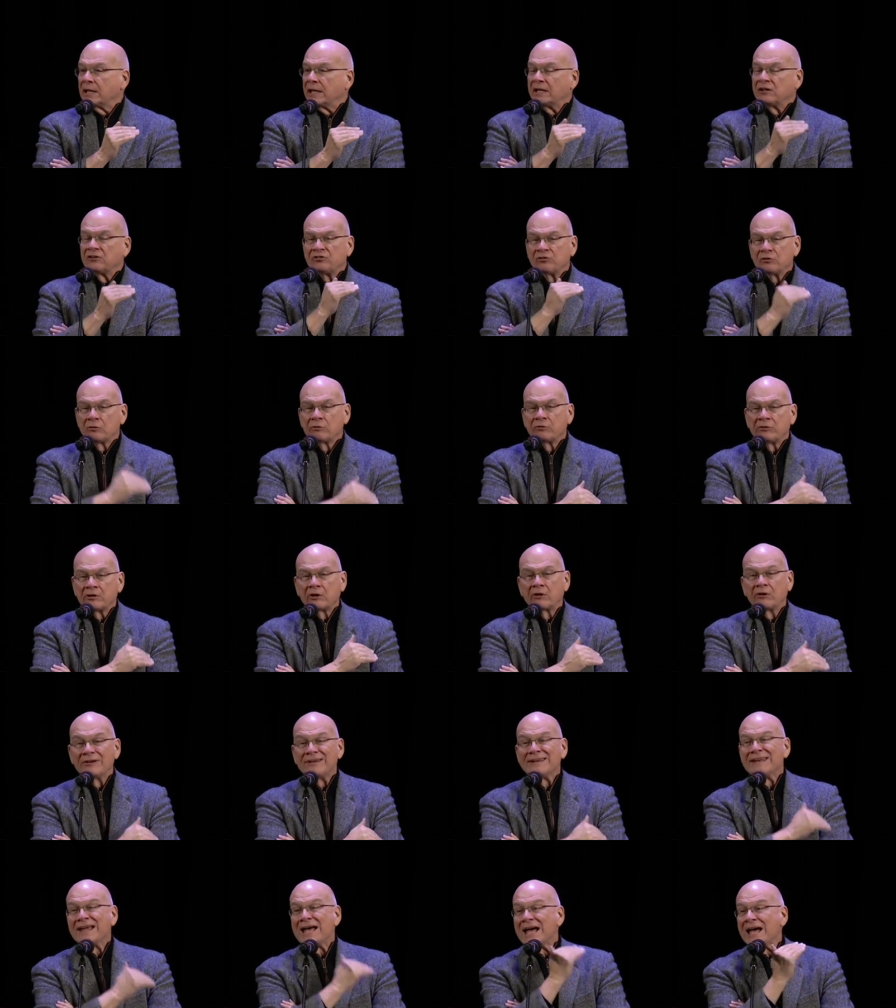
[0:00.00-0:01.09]
and children
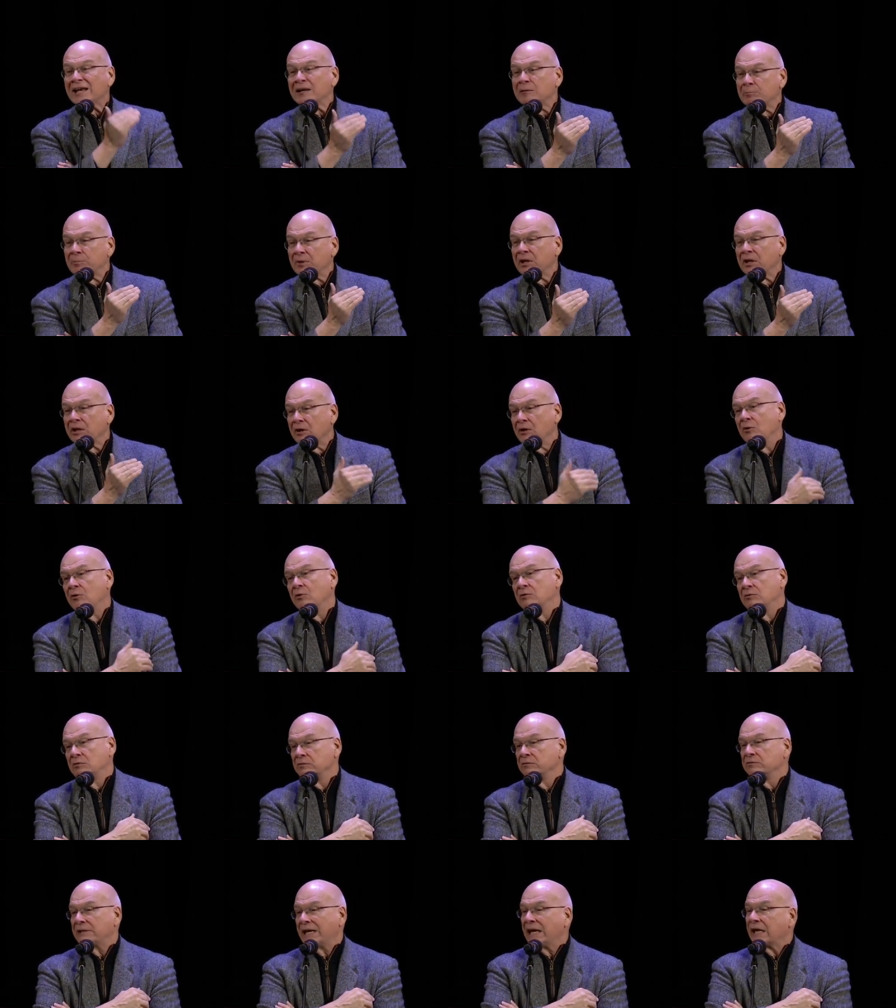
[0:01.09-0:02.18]
are not below
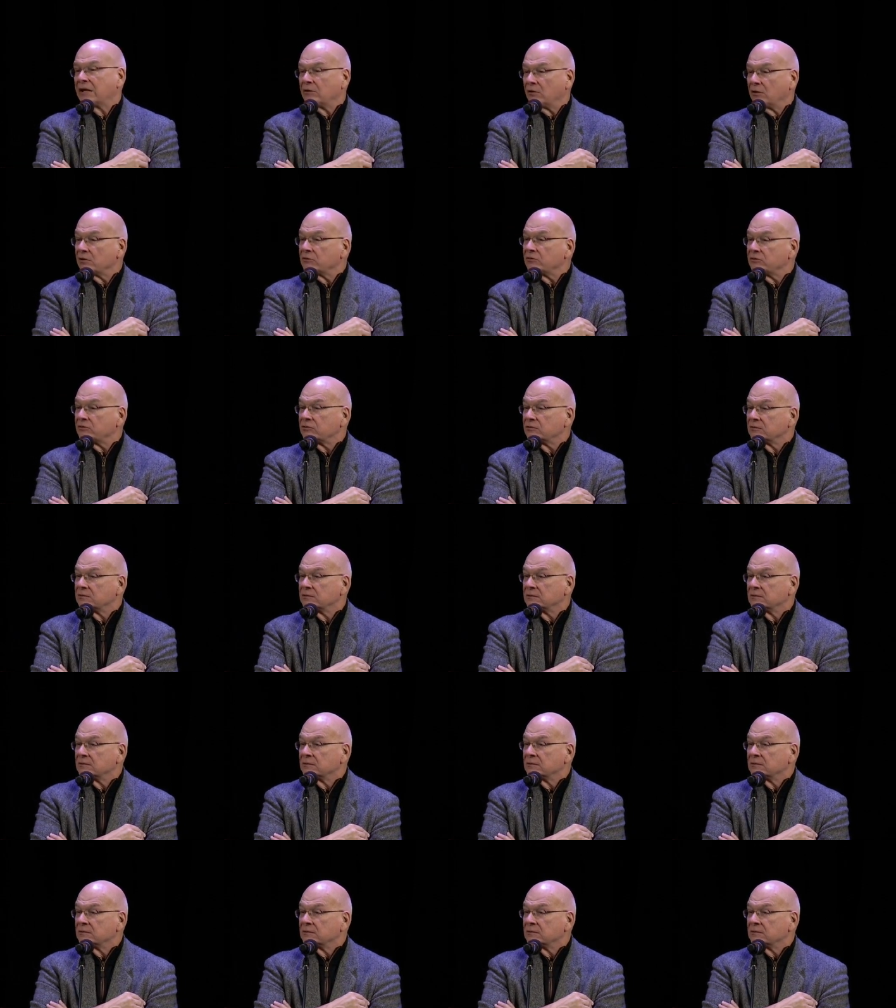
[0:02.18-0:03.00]
adults.